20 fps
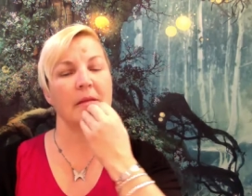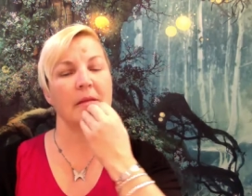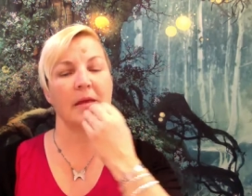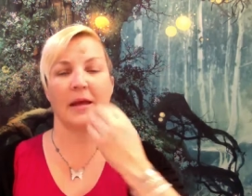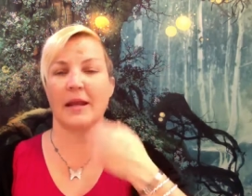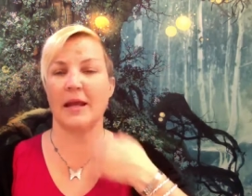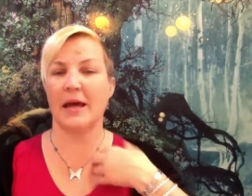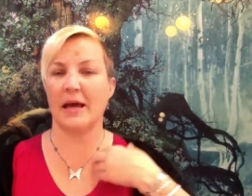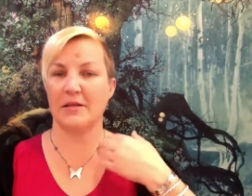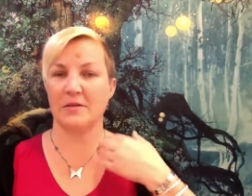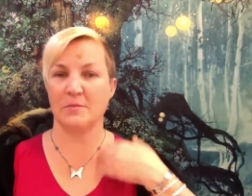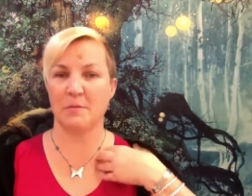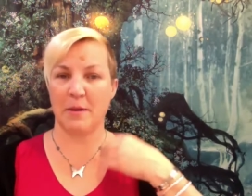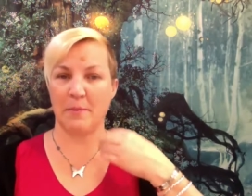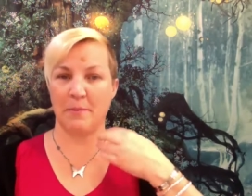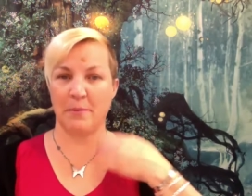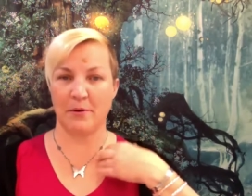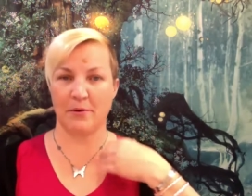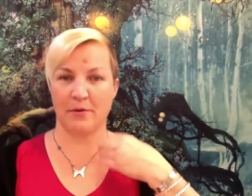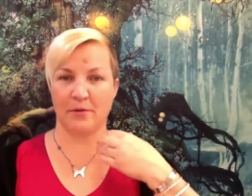and as my
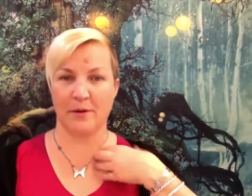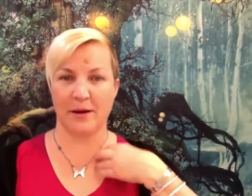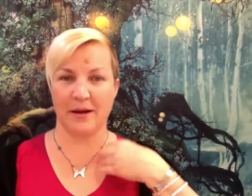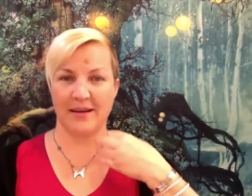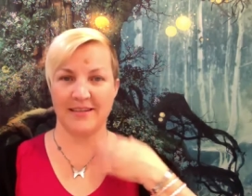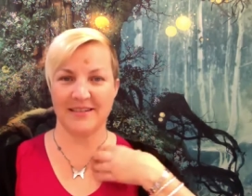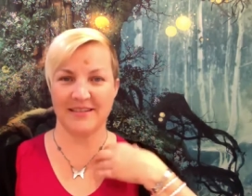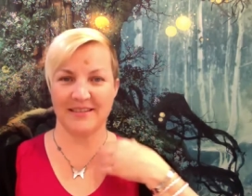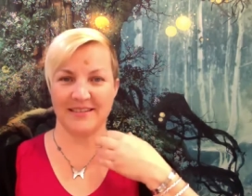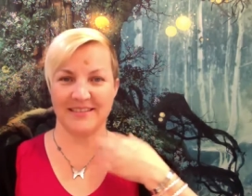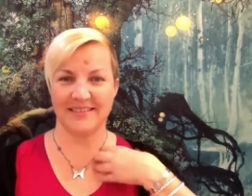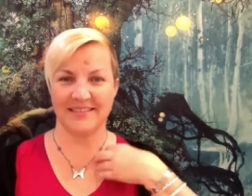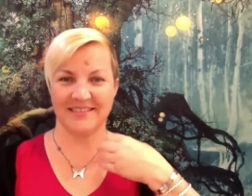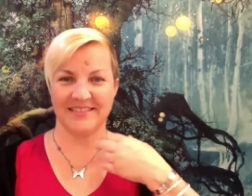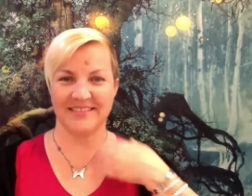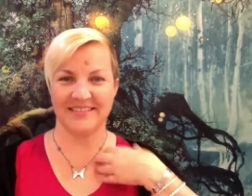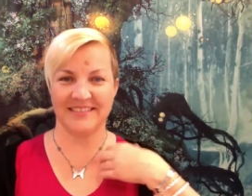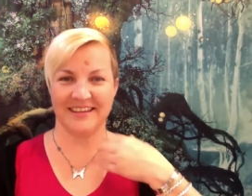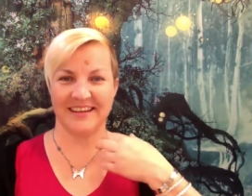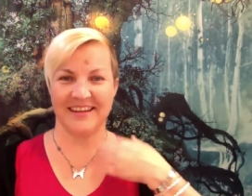birthright
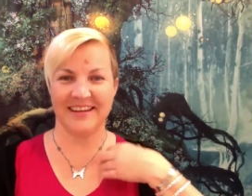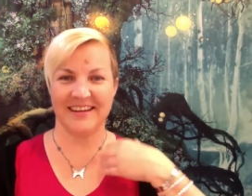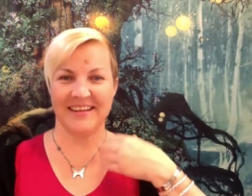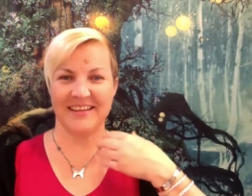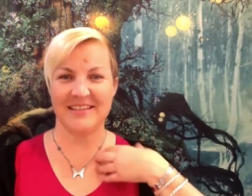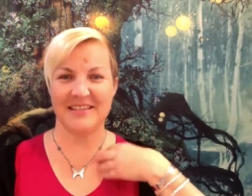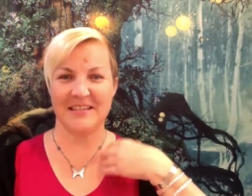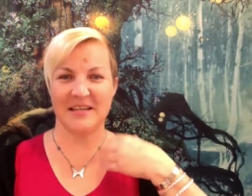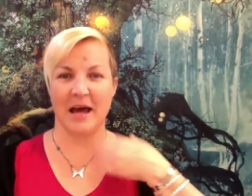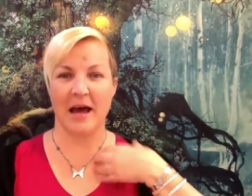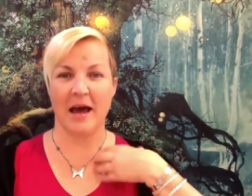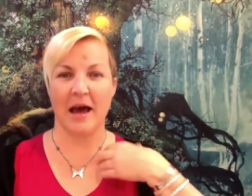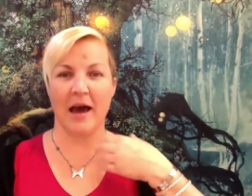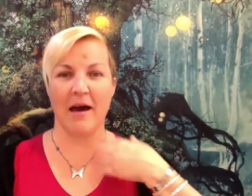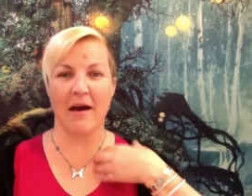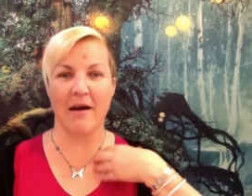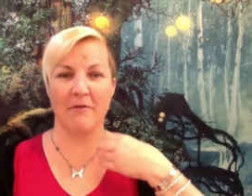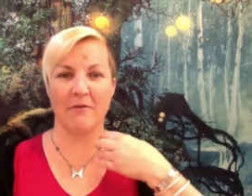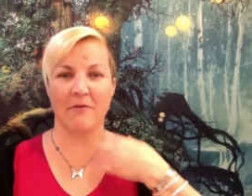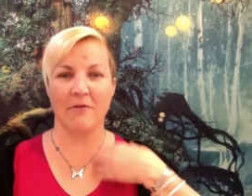to
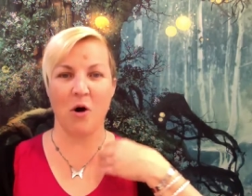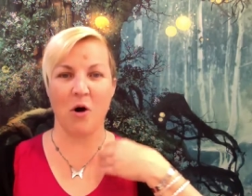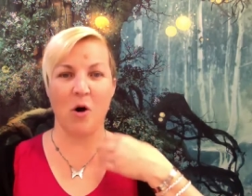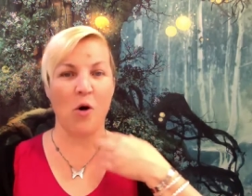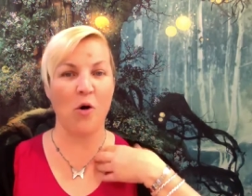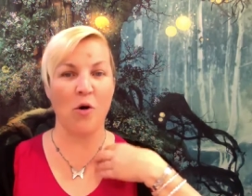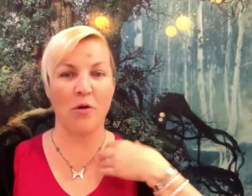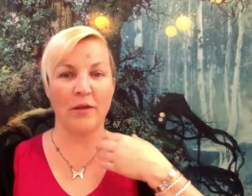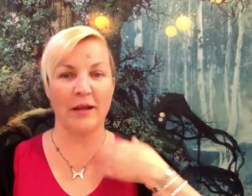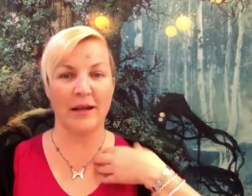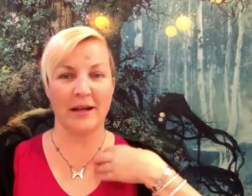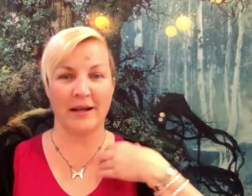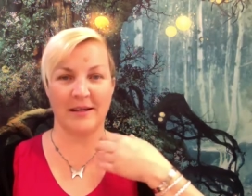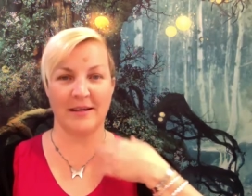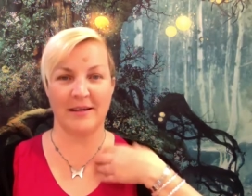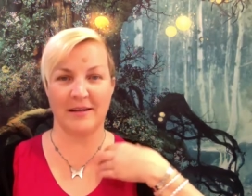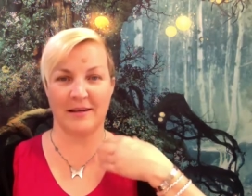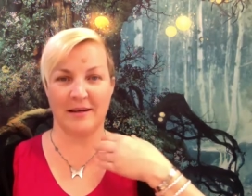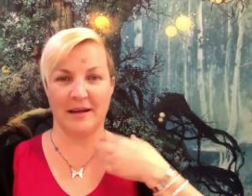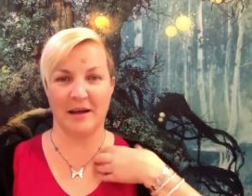have all that I
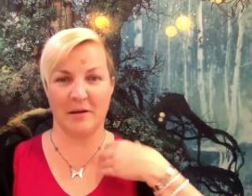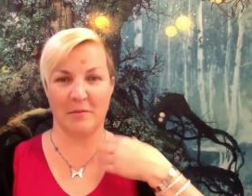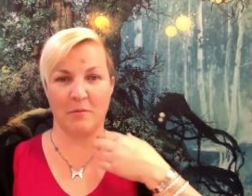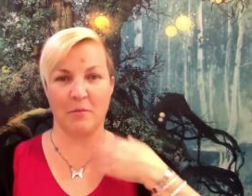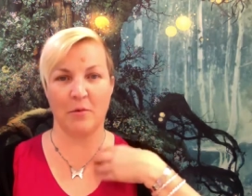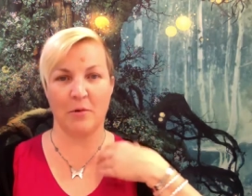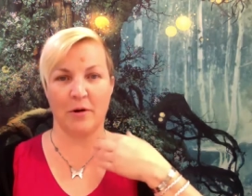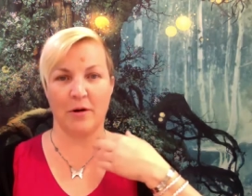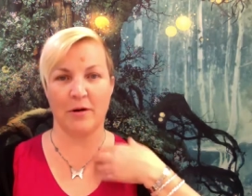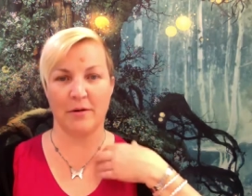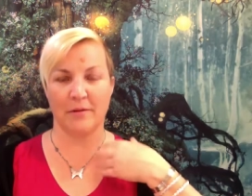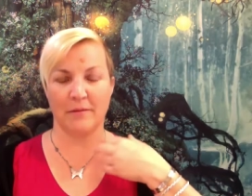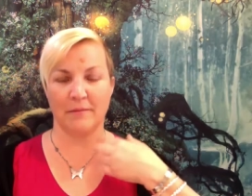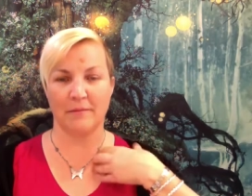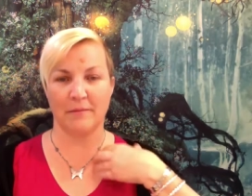need and more.